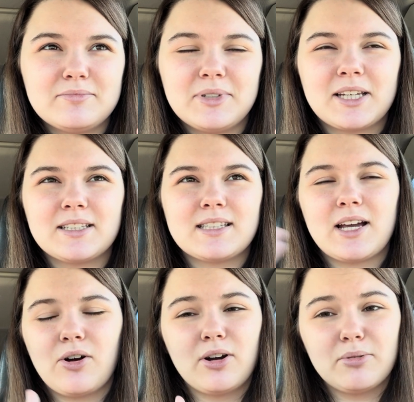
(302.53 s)
because they
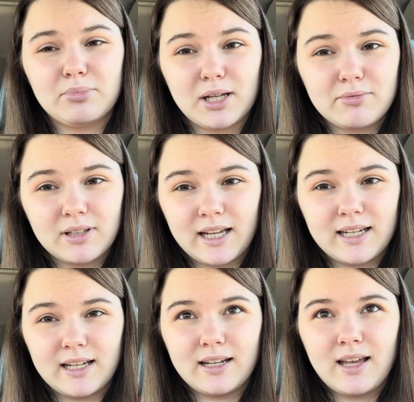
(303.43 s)
aren't blood
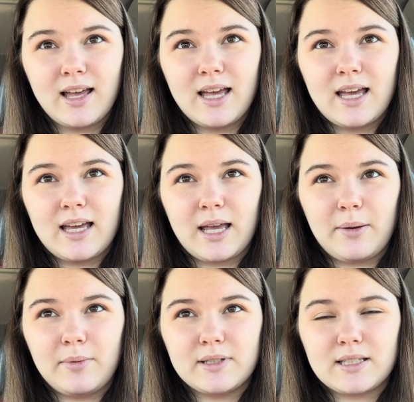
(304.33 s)
related. He
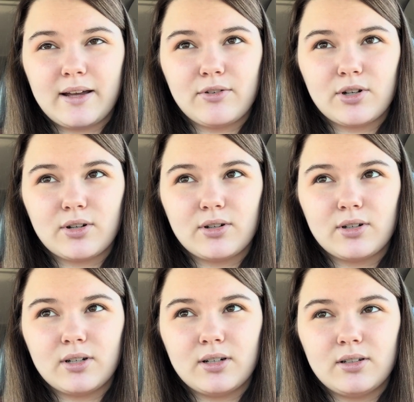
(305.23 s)
was never,
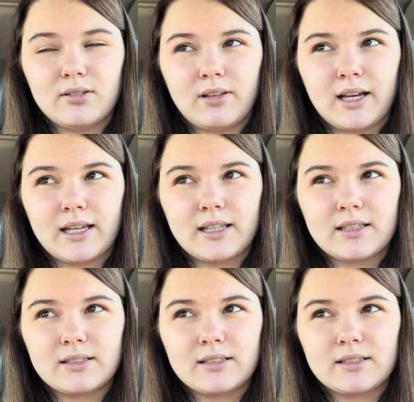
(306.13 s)
like,